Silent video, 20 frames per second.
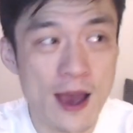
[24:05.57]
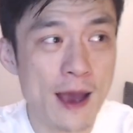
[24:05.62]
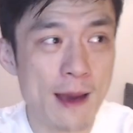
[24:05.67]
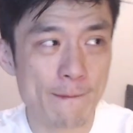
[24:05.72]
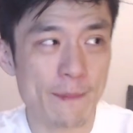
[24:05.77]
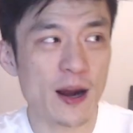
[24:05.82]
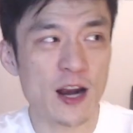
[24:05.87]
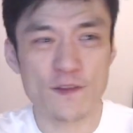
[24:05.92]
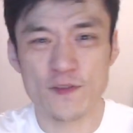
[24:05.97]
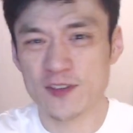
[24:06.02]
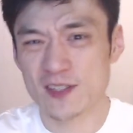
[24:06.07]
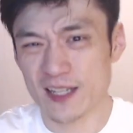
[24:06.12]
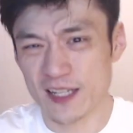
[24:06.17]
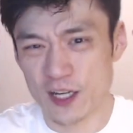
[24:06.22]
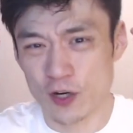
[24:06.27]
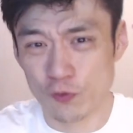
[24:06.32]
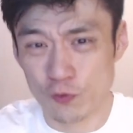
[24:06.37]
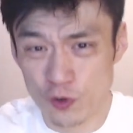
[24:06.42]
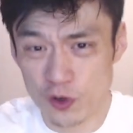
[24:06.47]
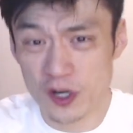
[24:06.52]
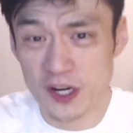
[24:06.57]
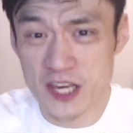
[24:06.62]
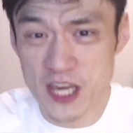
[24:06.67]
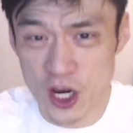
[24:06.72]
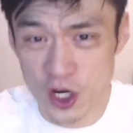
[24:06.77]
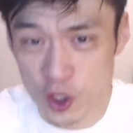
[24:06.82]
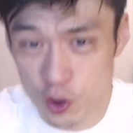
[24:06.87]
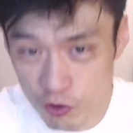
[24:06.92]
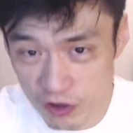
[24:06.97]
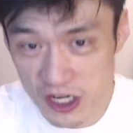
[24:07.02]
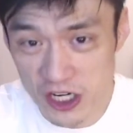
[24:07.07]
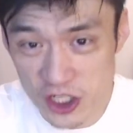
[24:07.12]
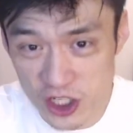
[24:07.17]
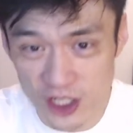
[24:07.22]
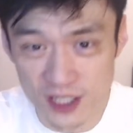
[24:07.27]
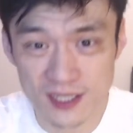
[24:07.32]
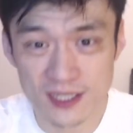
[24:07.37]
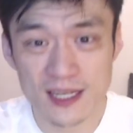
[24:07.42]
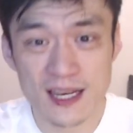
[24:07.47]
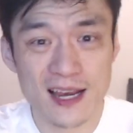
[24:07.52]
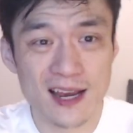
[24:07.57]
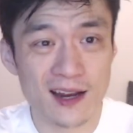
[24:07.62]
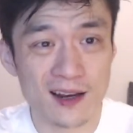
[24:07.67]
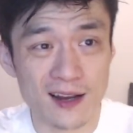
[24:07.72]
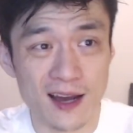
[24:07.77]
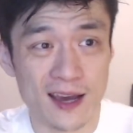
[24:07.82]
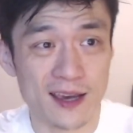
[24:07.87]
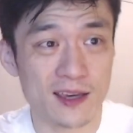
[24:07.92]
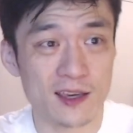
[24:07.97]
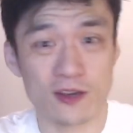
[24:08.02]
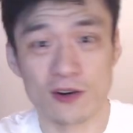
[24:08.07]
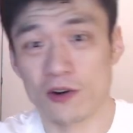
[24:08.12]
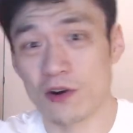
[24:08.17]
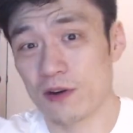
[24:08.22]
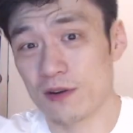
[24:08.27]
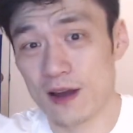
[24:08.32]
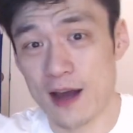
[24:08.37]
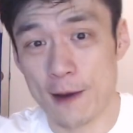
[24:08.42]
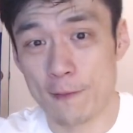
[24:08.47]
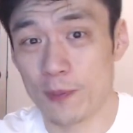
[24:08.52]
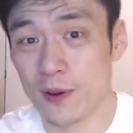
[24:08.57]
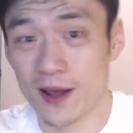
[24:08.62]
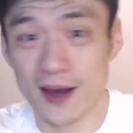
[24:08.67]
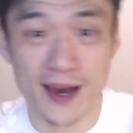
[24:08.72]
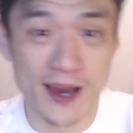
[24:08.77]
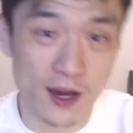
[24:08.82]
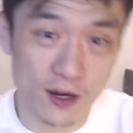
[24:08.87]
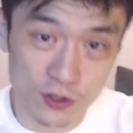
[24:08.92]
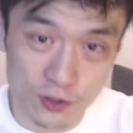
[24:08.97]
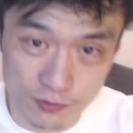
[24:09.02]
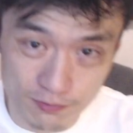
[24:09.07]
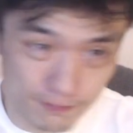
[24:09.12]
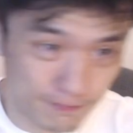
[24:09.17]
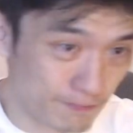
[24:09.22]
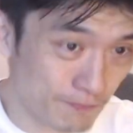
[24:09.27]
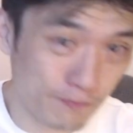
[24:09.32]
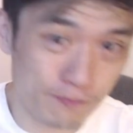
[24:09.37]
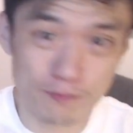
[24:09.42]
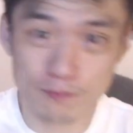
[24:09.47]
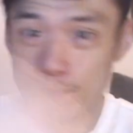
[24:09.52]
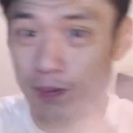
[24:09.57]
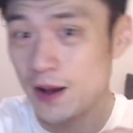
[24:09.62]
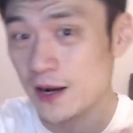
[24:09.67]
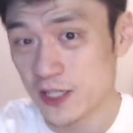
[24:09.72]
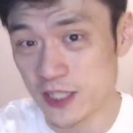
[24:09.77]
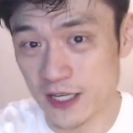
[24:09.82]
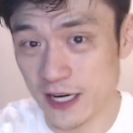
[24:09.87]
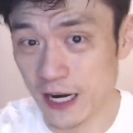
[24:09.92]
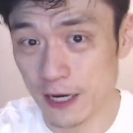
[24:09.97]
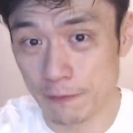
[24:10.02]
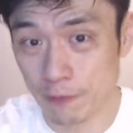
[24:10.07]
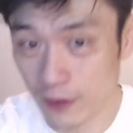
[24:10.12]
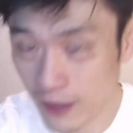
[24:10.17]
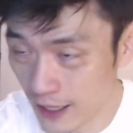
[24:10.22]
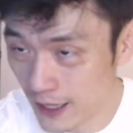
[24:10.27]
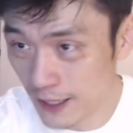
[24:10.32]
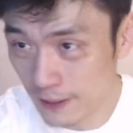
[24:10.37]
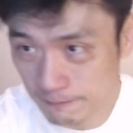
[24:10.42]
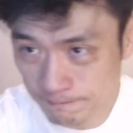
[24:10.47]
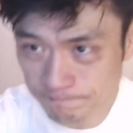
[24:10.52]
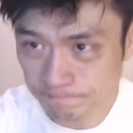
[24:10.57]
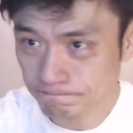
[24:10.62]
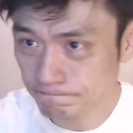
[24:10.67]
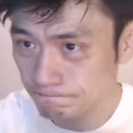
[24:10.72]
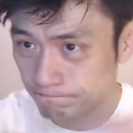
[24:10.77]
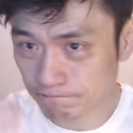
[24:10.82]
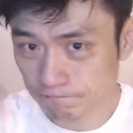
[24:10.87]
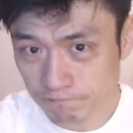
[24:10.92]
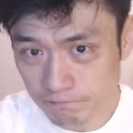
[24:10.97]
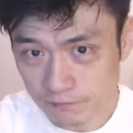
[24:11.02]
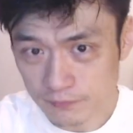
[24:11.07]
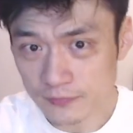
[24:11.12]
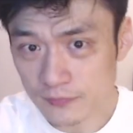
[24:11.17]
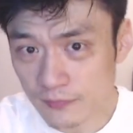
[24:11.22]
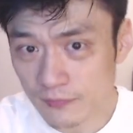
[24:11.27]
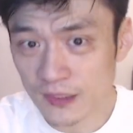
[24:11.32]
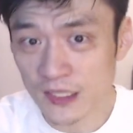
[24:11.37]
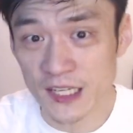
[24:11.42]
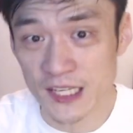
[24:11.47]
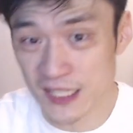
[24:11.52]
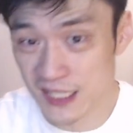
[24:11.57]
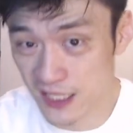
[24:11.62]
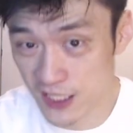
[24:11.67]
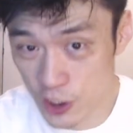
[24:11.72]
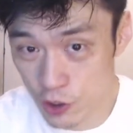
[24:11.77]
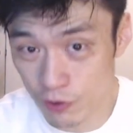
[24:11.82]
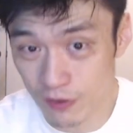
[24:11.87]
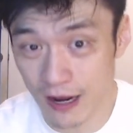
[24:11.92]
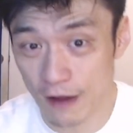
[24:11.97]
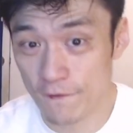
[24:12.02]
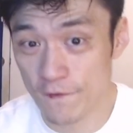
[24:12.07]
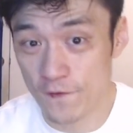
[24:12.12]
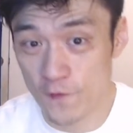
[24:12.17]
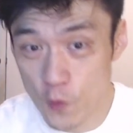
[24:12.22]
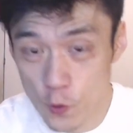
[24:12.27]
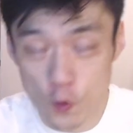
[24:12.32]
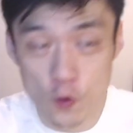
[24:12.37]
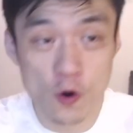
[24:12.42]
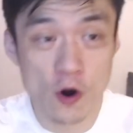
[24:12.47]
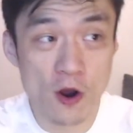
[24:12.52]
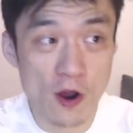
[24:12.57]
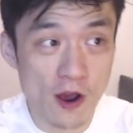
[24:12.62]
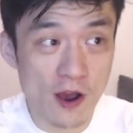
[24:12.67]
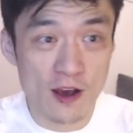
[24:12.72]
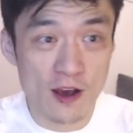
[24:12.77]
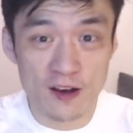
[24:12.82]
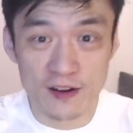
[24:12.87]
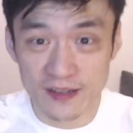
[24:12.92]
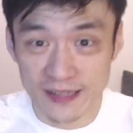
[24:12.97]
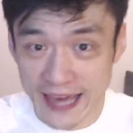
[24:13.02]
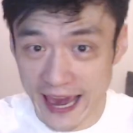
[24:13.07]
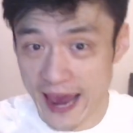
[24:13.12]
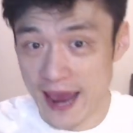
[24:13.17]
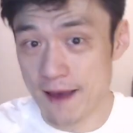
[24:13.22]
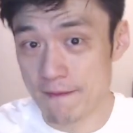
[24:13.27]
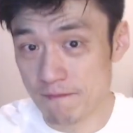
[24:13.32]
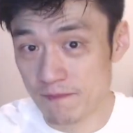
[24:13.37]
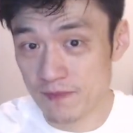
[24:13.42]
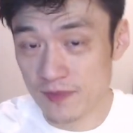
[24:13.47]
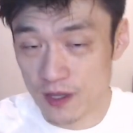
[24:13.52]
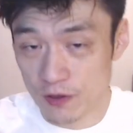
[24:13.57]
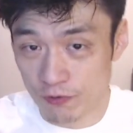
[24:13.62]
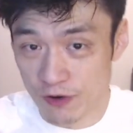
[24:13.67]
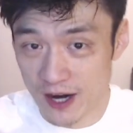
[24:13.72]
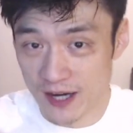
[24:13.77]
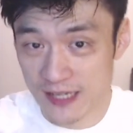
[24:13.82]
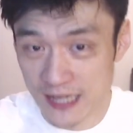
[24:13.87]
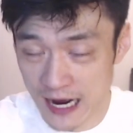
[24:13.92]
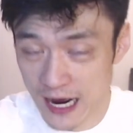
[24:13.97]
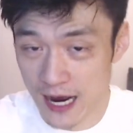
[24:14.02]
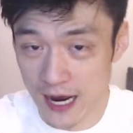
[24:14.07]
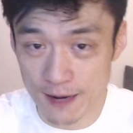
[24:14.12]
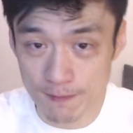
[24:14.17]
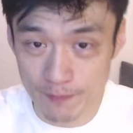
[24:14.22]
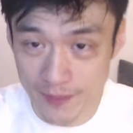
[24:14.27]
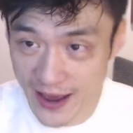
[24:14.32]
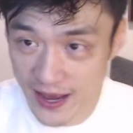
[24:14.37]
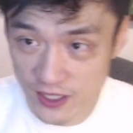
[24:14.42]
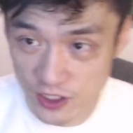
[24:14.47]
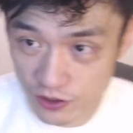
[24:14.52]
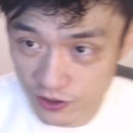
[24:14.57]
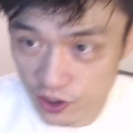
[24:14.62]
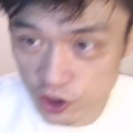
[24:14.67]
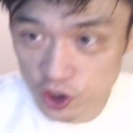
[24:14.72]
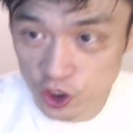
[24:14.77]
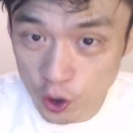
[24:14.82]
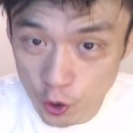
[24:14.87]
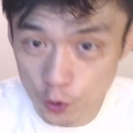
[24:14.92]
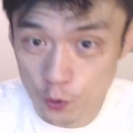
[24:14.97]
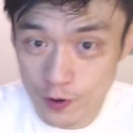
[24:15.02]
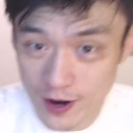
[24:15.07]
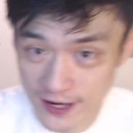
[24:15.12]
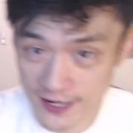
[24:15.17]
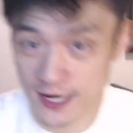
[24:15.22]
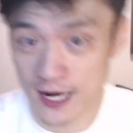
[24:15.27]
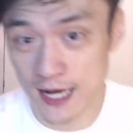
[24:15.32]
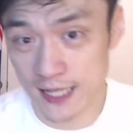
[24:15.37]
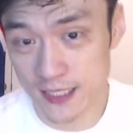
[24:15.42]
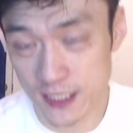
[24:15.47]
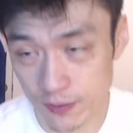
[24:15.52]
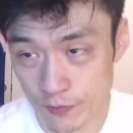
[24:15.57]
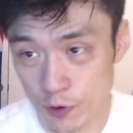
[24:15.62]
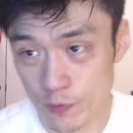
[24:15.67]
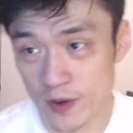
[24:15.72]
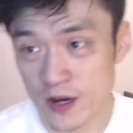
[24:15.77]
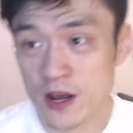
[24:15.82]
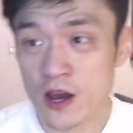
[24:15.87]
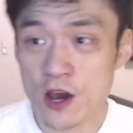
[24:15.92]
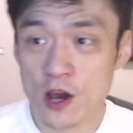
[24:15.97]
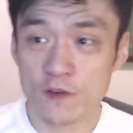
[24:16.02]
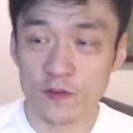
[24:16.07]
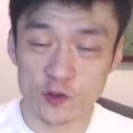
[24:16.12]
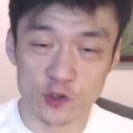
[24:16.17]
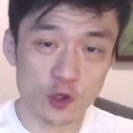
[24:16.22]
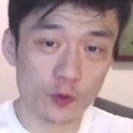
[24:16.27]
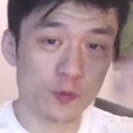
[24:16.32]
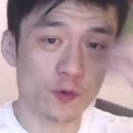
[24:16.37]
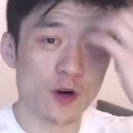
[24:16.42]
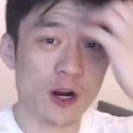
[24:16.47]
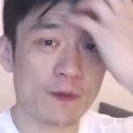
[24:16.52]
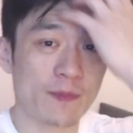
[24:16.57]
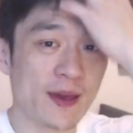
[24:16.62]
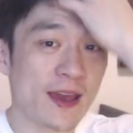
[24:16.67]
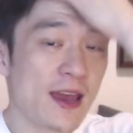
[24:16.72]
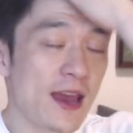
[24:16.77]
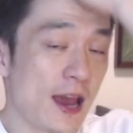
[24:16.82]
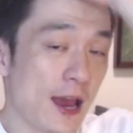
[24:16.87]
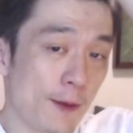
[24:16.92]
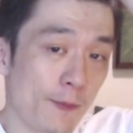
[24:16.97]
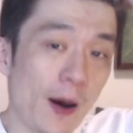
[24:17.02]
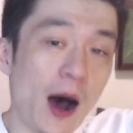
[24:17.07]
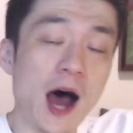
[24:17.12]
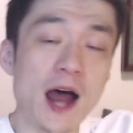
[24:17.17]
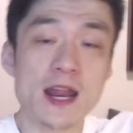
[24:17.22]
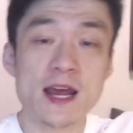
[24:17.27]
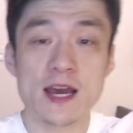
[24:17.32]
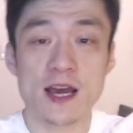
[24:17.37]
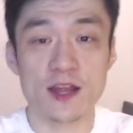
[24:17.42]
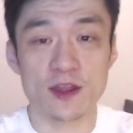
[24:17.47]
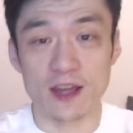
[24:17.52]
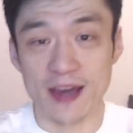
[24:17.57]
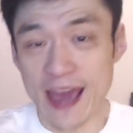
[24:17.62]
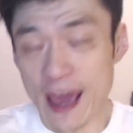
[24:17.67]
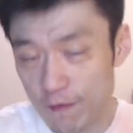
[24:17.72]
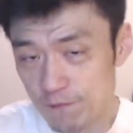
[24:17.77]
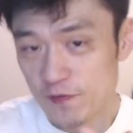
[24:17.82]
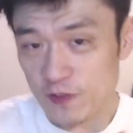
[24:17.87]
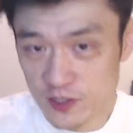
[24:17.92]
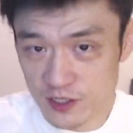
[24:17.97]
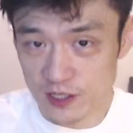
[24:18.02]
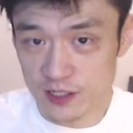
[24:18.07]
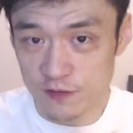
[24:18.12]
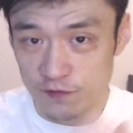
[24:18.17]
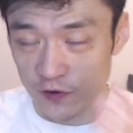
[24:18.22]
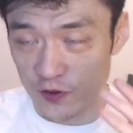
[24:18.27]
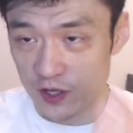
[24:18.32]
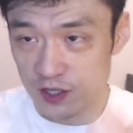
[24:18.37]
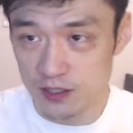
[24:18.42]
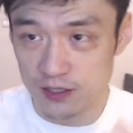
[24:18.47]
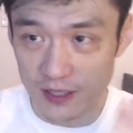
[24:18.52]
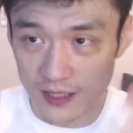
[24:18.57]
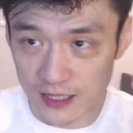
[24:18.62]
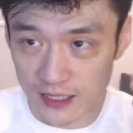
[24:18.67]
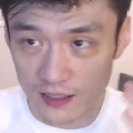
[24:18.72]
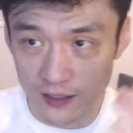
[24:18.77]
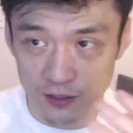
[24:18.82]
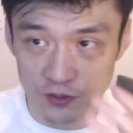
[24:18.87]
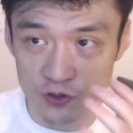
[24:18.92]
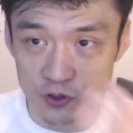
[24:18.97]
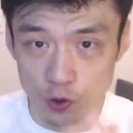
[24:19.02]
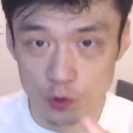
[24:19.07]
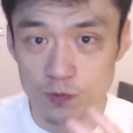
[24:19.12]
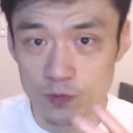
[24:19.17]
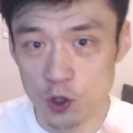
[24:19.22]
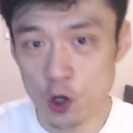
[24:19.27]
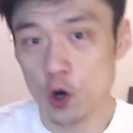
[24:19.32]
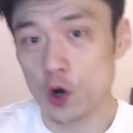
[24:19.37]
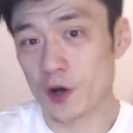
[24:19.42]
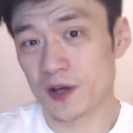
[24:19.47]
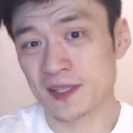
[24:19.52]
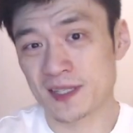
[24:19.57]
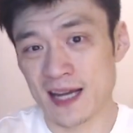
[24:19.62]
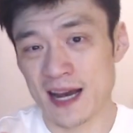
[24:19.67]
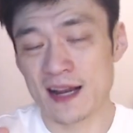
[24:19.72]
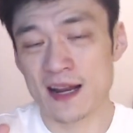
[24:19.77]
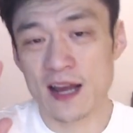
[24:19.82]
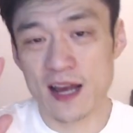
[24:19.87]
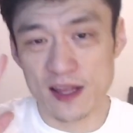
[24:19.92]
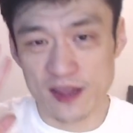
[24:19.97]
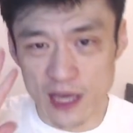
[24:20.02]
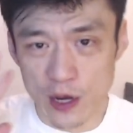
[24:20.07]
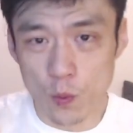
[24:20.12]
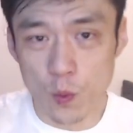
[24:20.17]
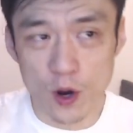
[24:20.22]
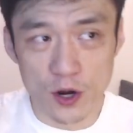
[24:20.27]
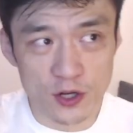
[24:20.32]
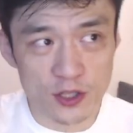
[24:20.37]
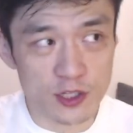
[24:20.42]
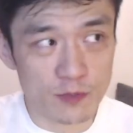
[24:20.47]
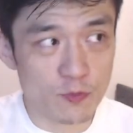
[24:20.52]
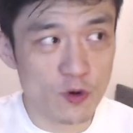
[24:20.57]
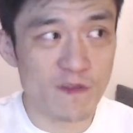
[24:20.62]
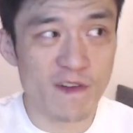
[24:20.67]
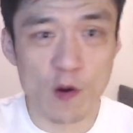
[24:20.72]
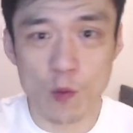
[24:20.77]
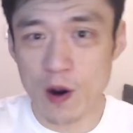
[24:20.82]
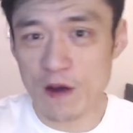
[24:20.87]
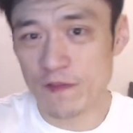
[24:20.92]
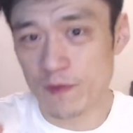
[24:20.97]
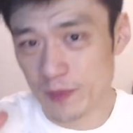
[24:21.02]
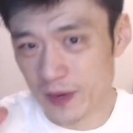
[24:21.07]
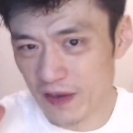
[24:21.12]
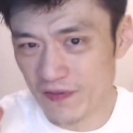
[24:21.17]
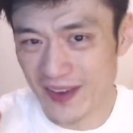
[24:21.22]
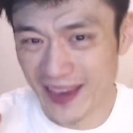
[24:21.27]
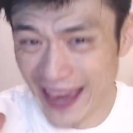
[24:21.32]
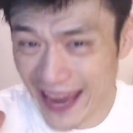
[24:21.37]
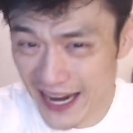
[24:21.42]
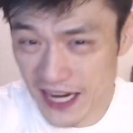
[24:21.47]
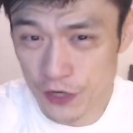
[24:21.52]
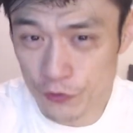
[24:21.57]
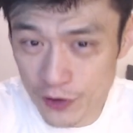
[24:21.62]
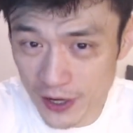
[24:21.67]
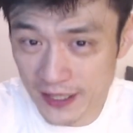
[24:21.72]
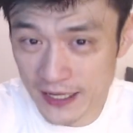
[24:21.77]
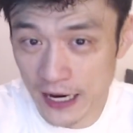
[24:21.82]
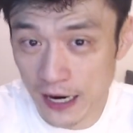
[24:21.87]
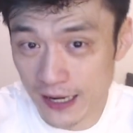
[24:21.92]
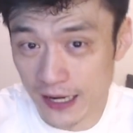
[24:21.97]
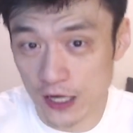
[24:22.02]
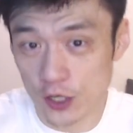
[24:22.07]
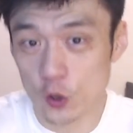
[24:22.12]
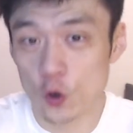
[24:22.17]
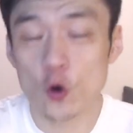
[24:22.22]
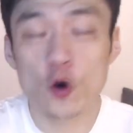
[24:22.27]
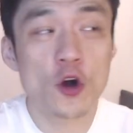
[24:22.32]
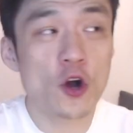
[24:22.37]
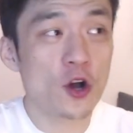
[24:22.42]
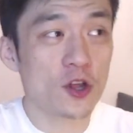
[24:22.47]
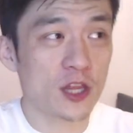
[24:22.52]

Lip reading: But if it's like a really egregious, like, you know, a player punching out a player, it's still a full game red card ban. So there's two red cards at the moment for Super Rugby. But the emphasis for this Zoom call is that they wanted to move away from giving any red card at all.